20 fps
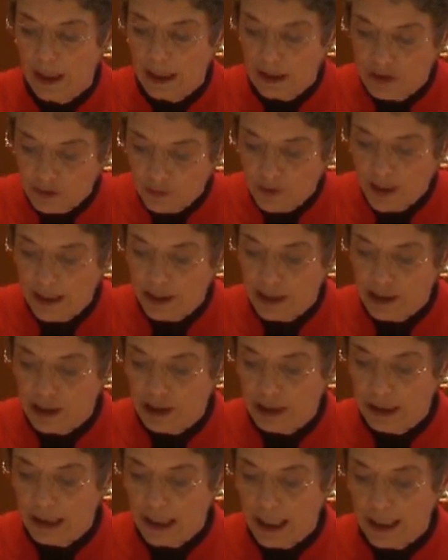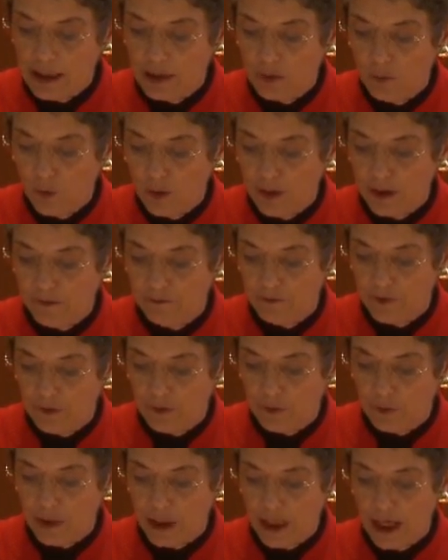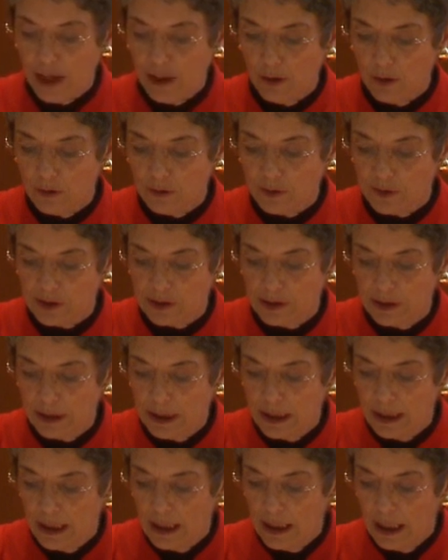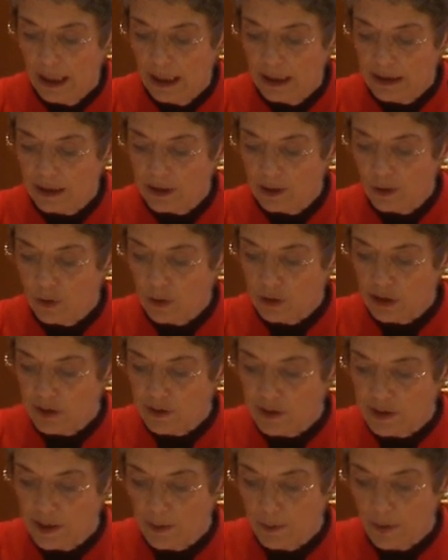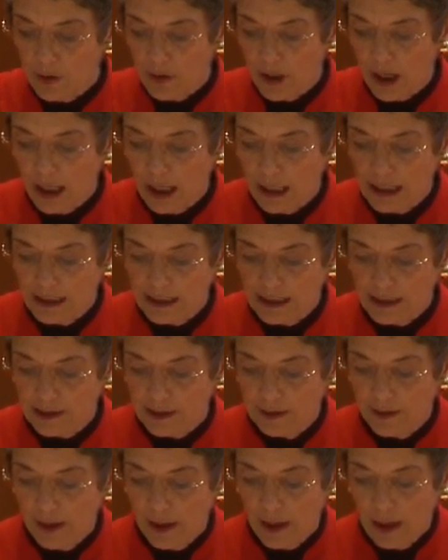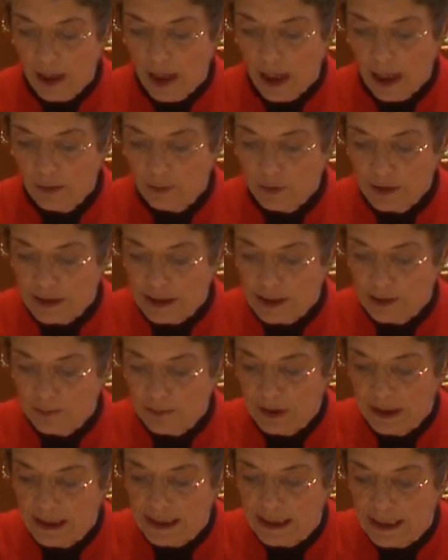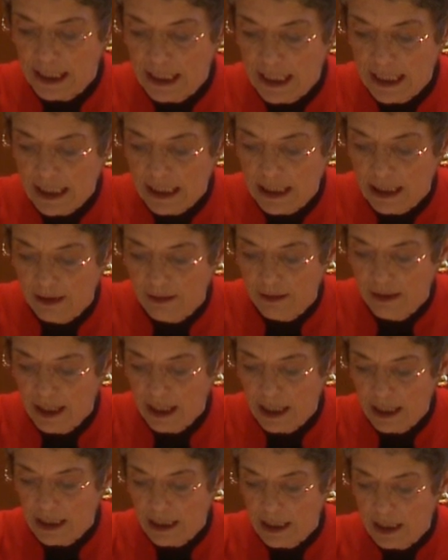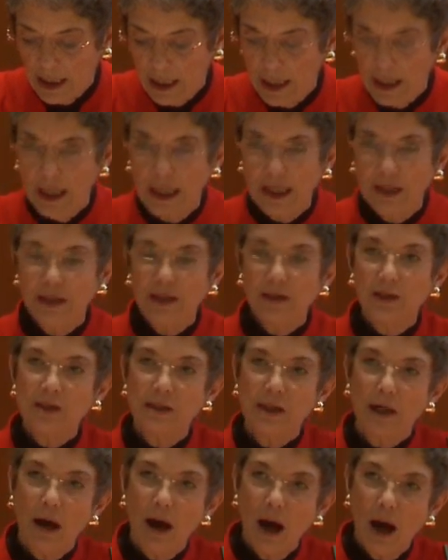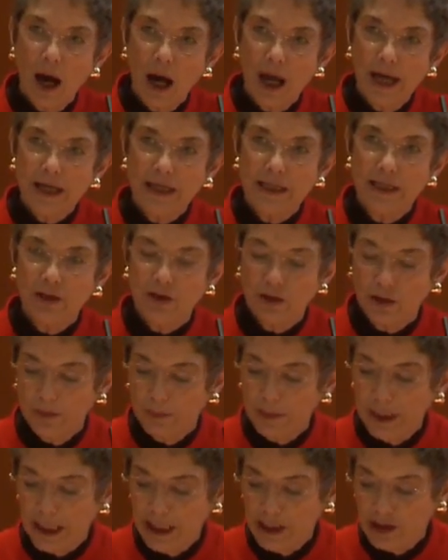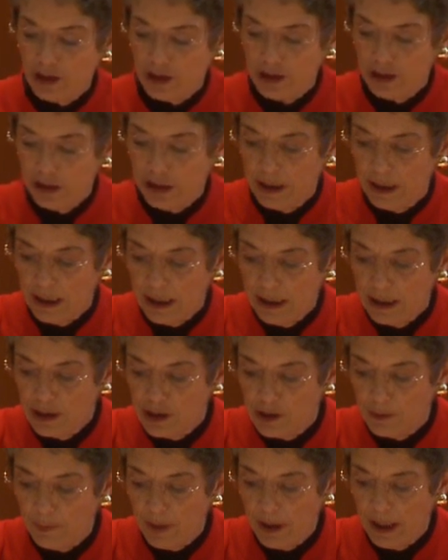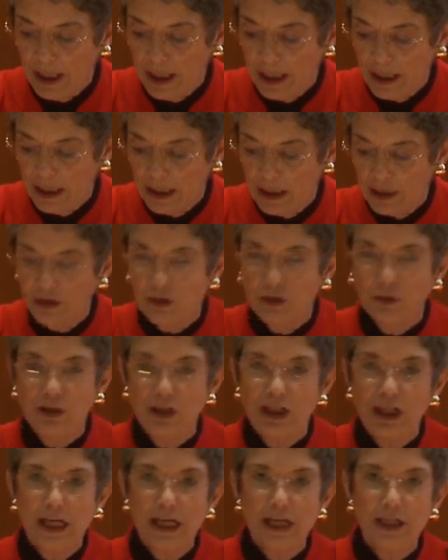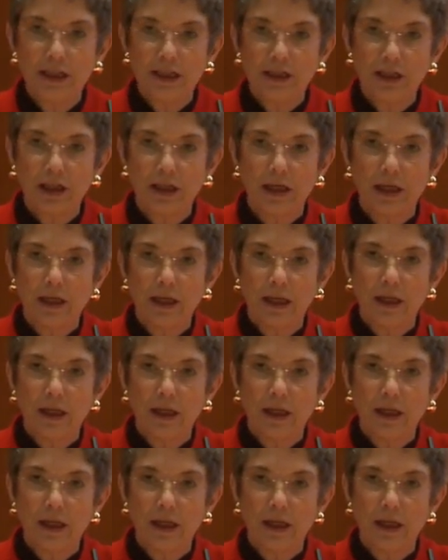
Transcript: a strategy like the one of the three arrows. And so, to summarize, I would simply say that there's high determination in Japan to change